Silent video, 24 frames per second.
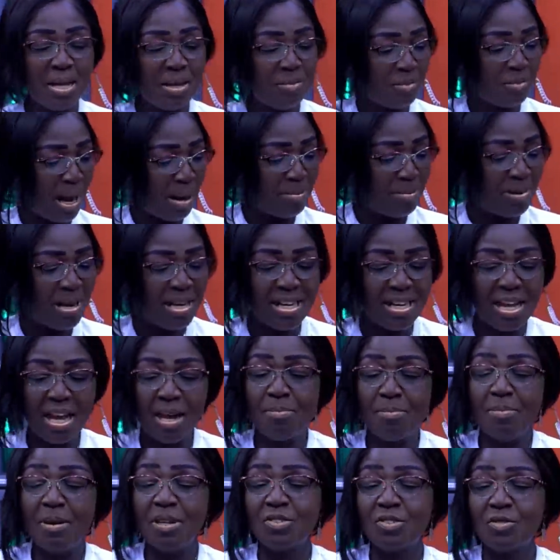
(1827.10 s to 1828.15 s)
Amelia
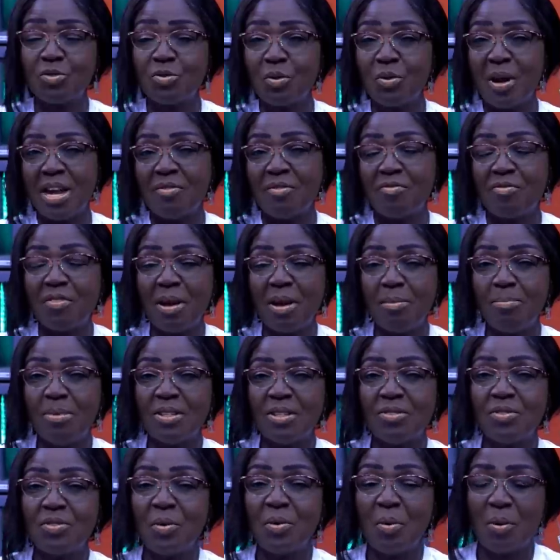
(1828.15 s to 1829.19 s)
Basu, I free
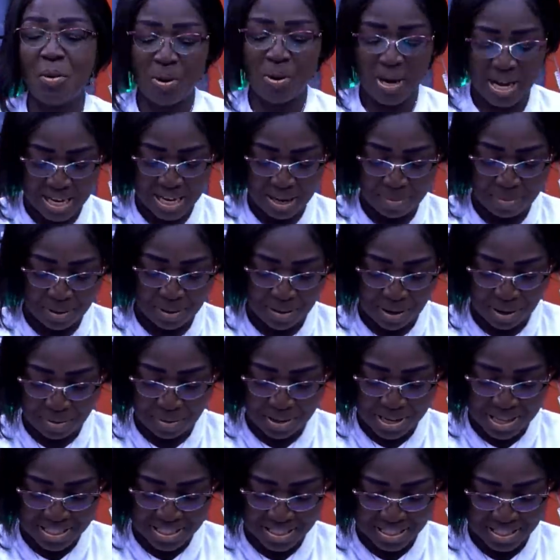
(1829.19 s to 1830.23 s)
Basu Ho, and
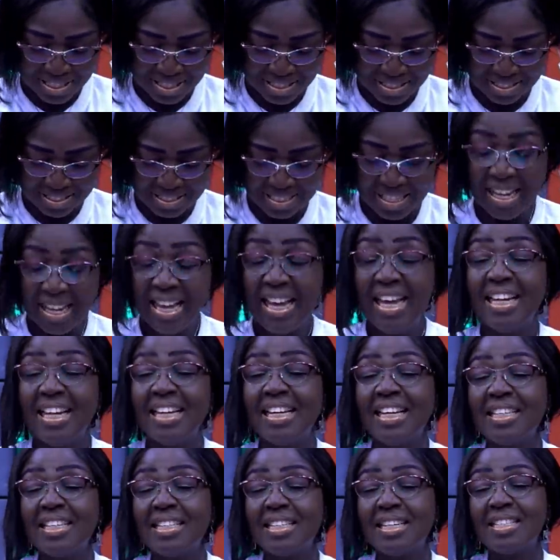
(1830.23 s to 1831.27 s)
Amakakoya selection.
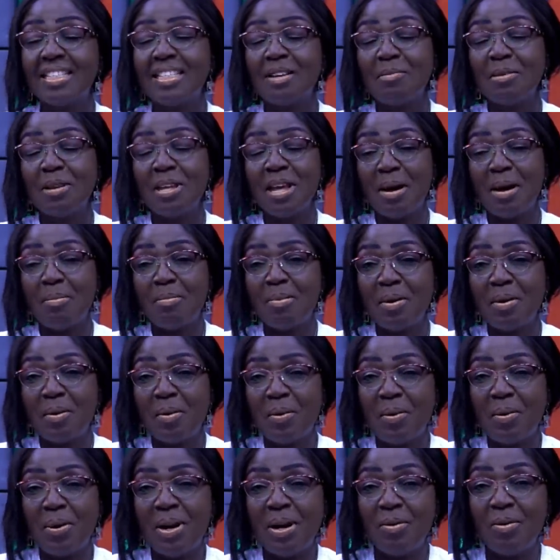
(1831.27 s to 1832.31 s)
Nature's a media
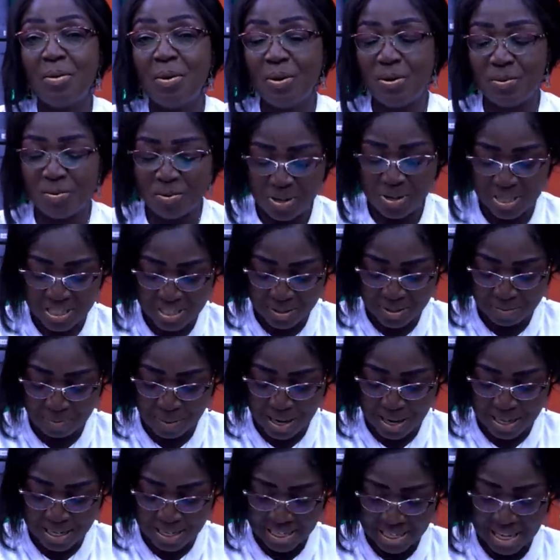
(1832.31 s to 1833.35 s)
bro, Ewo, Rollins
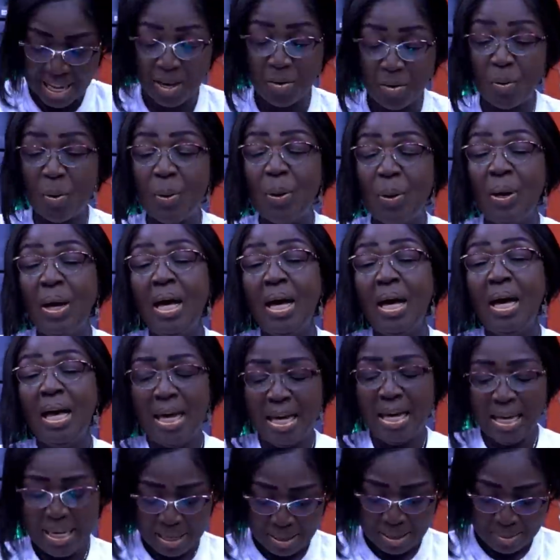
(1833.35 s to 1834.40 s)
Park, Ewo,
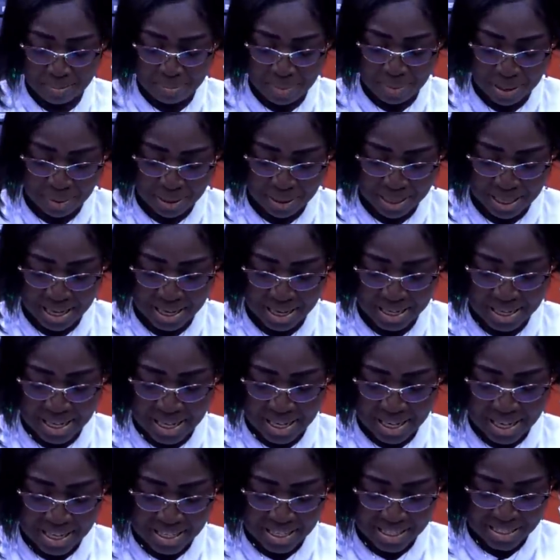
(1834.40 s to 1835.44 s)
Makola,
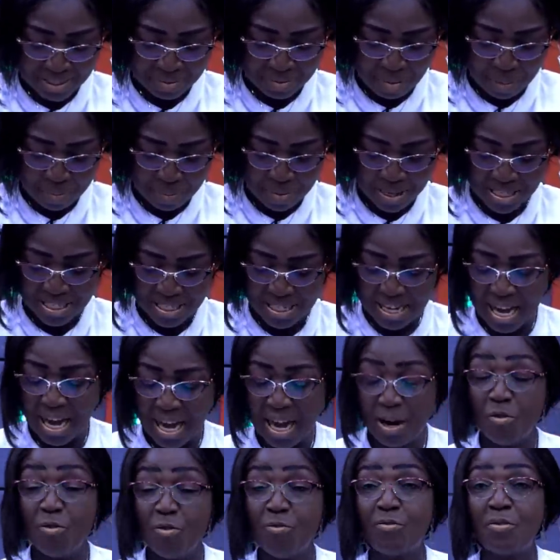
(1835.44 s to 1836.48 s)
and iti Bomadia,
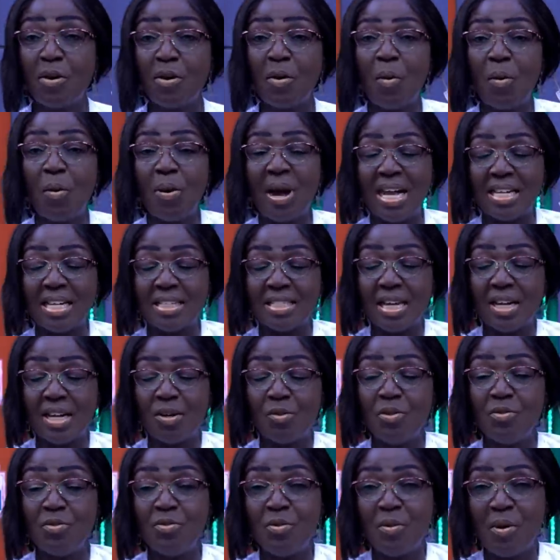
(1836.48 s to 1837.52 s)
Ufrewo, and San
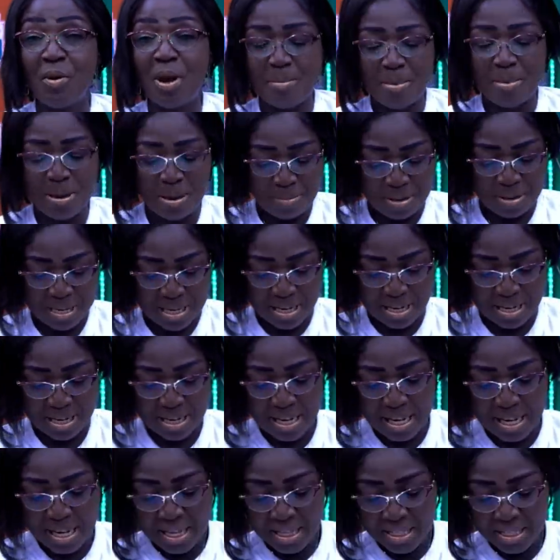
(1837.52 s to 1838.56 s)
Odru, I bear me day.
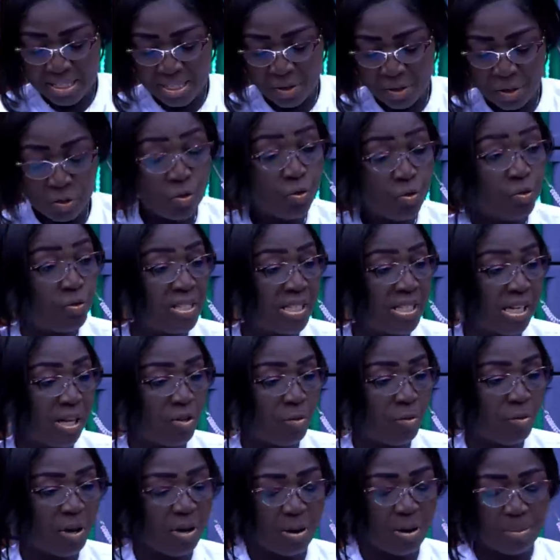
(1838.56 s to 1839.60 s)
02, say you
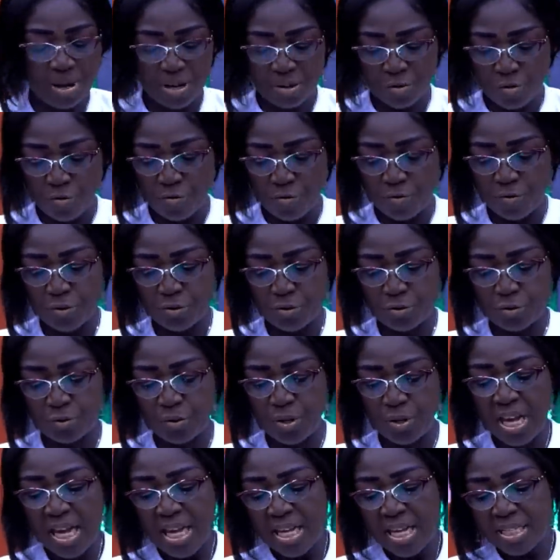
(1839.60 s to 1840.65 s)
bona manu phone, so
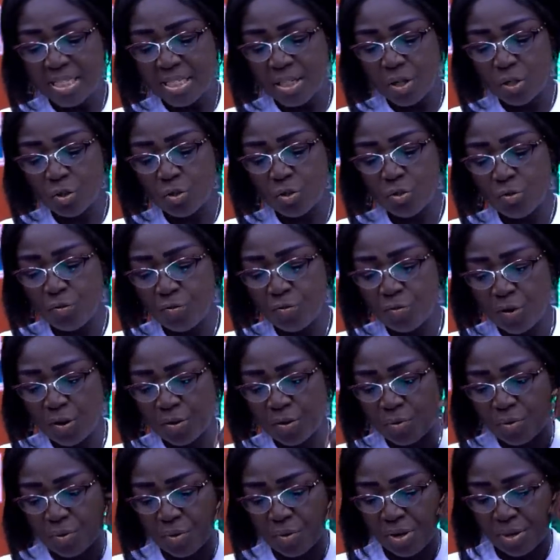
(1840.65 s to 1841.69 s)

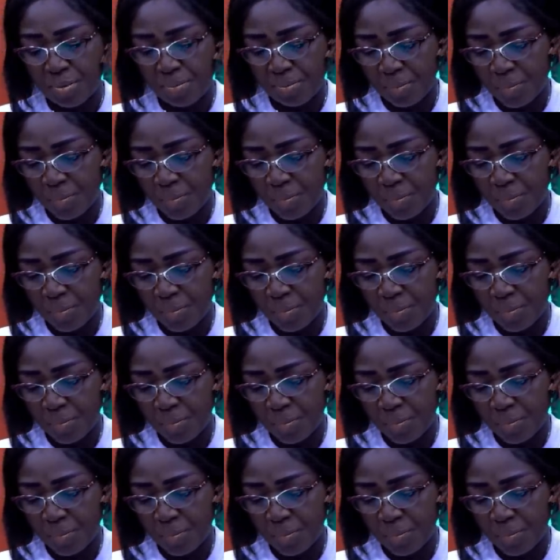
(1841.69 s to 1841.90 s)
0243.